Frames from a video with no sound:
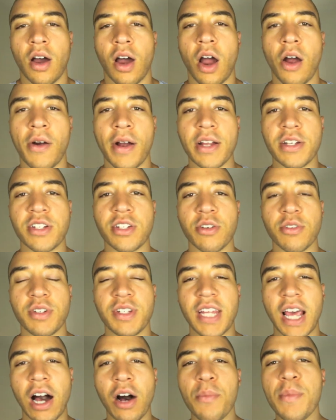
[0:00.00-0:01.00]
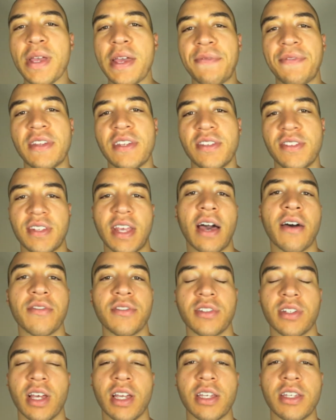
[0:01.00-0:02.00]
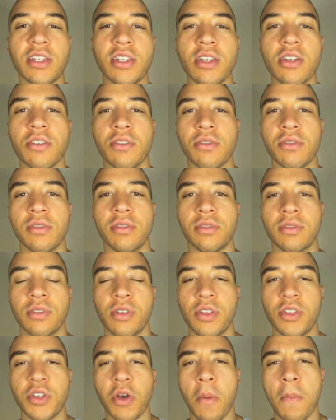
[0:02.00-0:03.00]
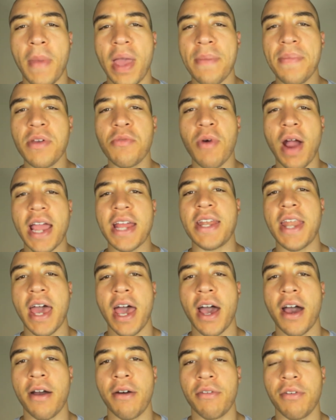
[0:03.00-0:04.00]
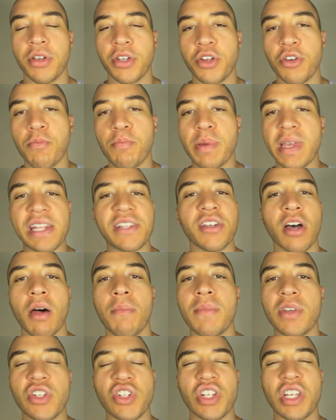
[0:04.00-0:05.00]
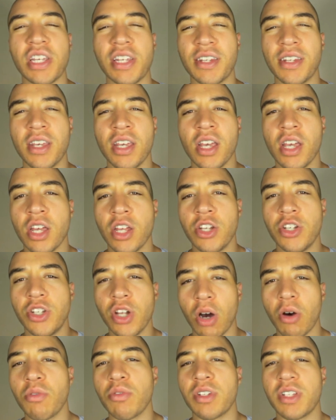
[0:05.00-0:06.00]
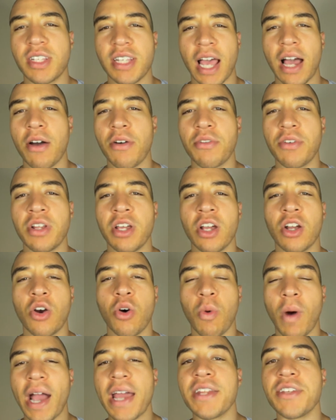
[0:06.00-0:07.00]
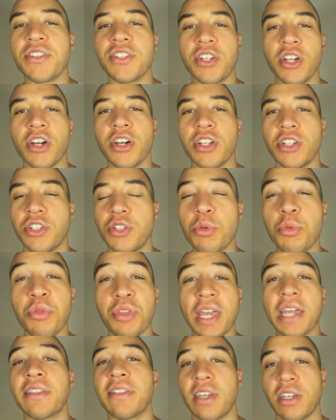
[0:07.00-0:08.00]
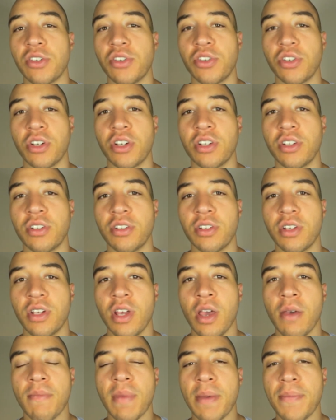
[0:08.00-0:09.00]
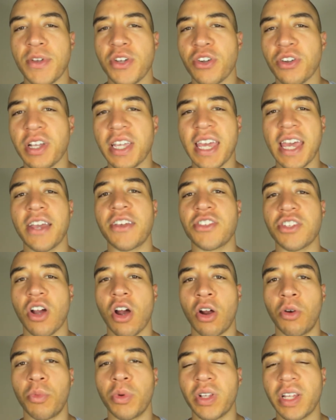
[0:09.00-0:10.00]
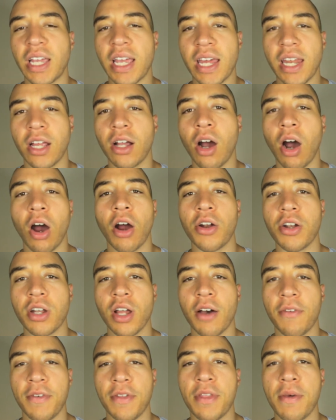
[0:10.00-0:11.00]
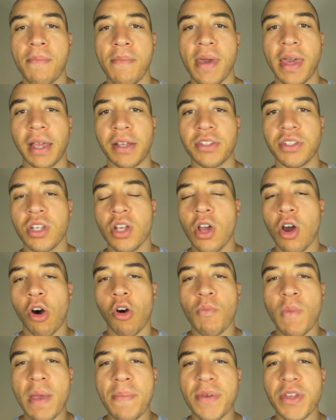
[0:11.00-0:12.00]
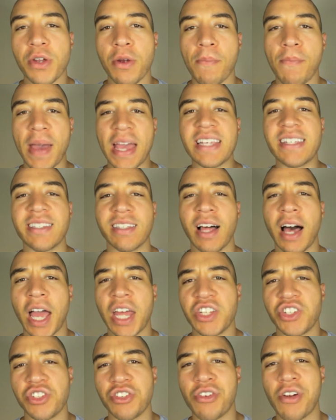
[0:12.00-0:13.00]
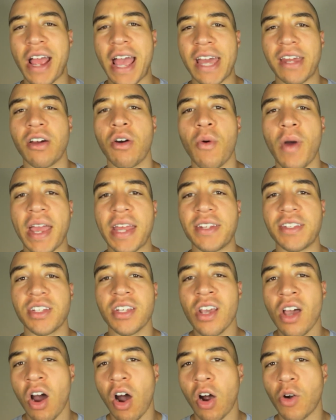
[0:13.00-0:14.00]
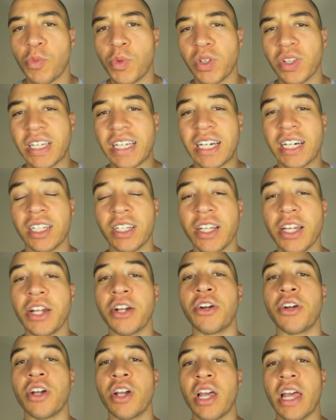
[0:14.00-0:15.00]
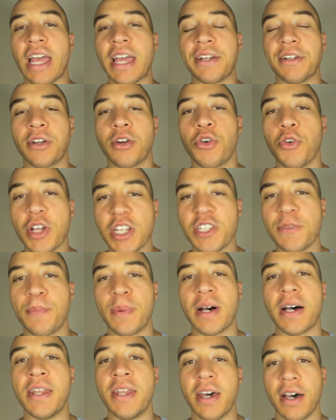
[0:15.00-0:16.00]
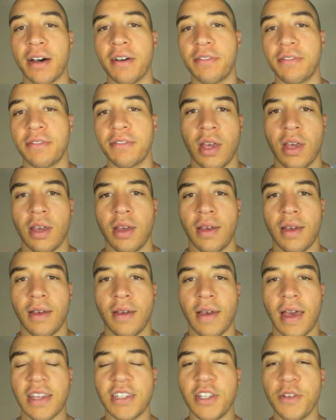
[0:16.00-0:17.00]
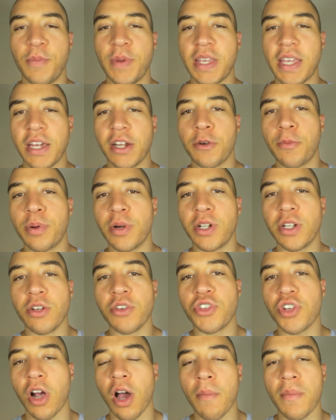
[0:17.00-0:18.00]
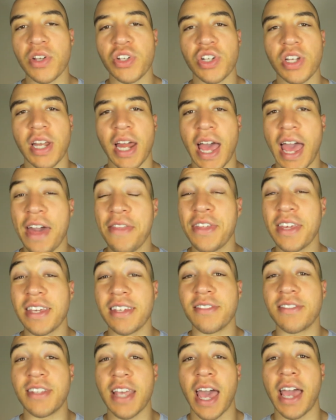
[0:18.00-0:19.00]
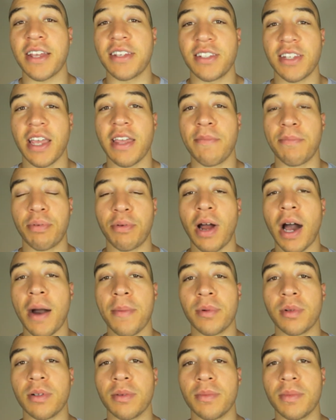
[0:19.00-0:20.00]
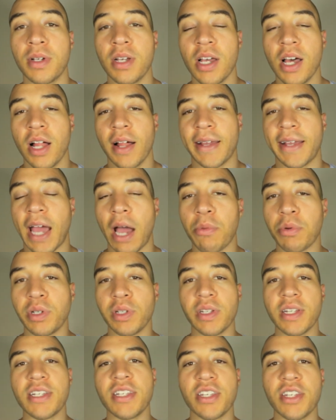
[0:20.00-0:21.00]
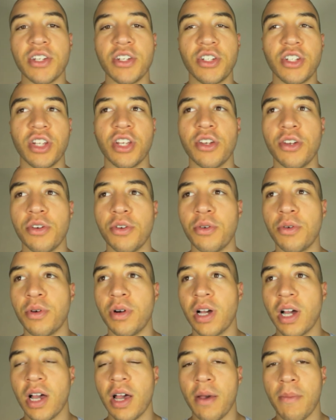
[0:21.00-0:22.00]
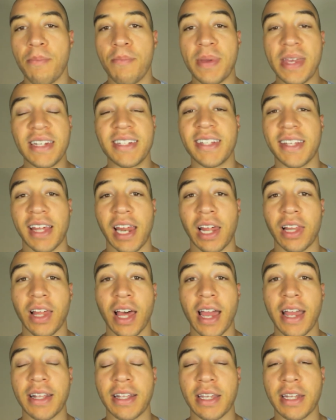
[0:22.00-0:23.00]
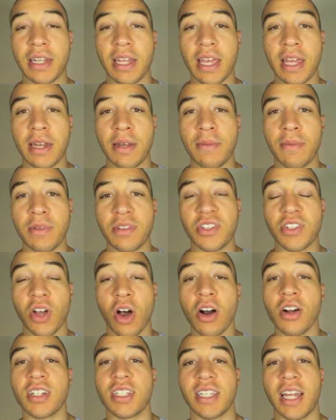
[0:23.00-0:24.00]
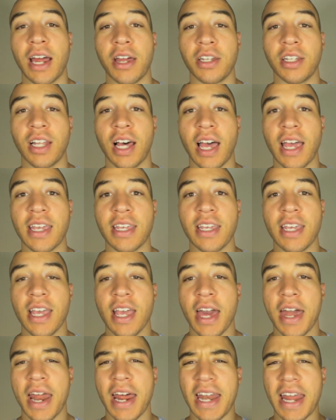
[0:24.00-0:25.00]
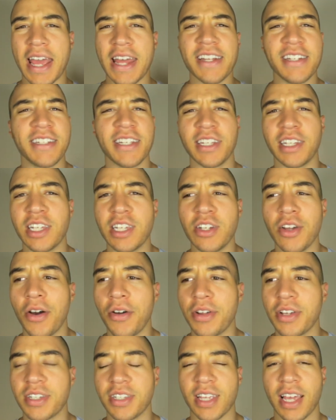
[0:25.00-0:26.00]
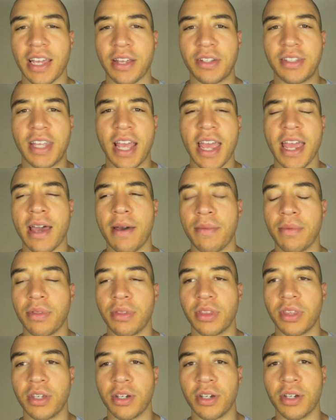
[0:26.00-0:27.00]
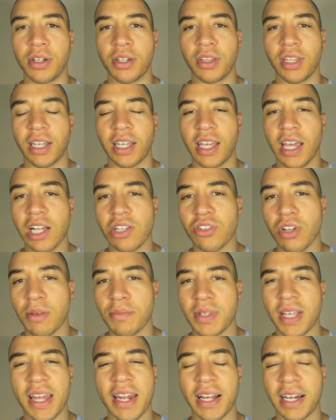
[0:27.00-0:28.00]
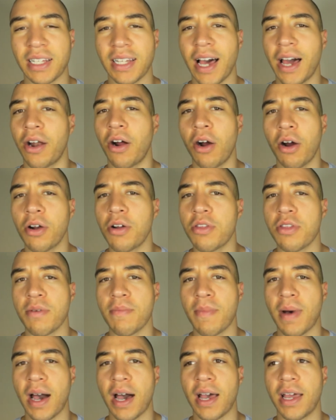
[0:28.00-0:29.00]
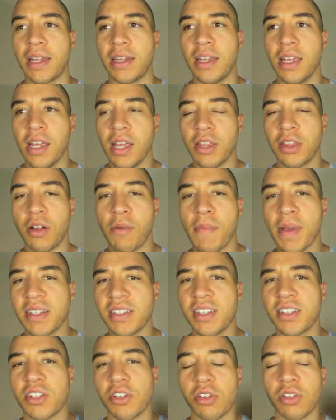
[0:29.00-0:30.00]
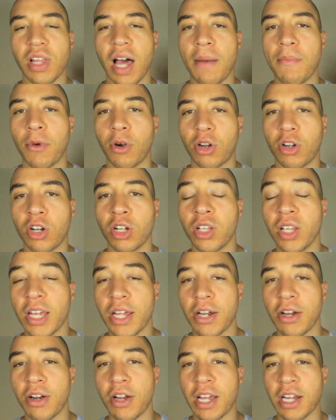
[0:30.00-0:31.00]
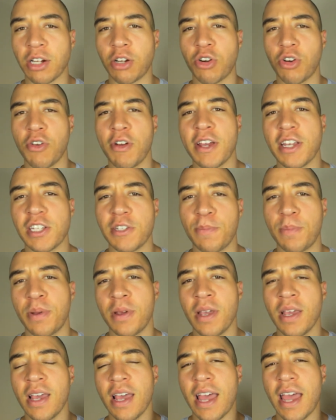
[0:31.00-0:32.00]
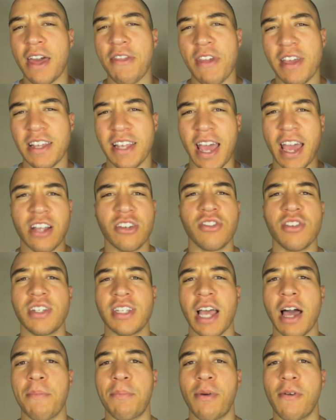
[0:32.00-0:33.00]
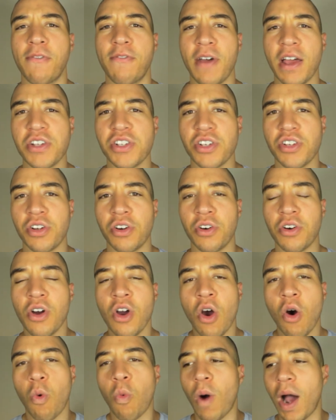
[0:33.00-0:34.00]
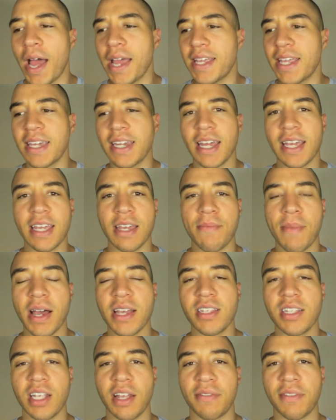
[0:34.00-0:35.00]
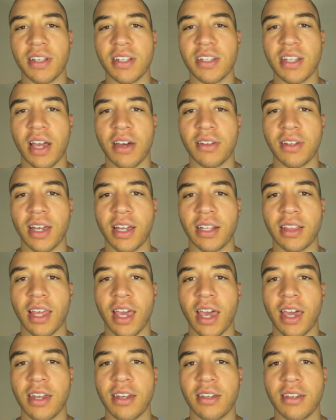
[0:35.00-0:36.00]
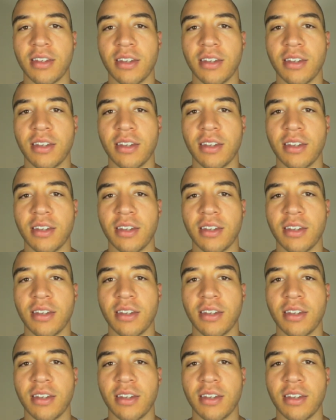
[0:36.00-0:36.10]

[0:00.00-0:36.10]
All right, so tell me if this sounds like you. So maybe right now your beats on machine don't sound quite as good as you think they should. Maybe your kicks aren't really hitting hard enough in the mix, or maybe your bass lines or your eight oh eights aren't really clear and crisp enough. As a beginner producer on machine, I had the exact same problem. Like, I would listen to beats that I liked and, and songs that I'd like, and I'd instantly notice, like, damn, the, the kick drum's hitting a lot harder than mine. Their mixes are a lot more clear and crisp, and they actually sound professional. Why can't I get my stuff to sound like that?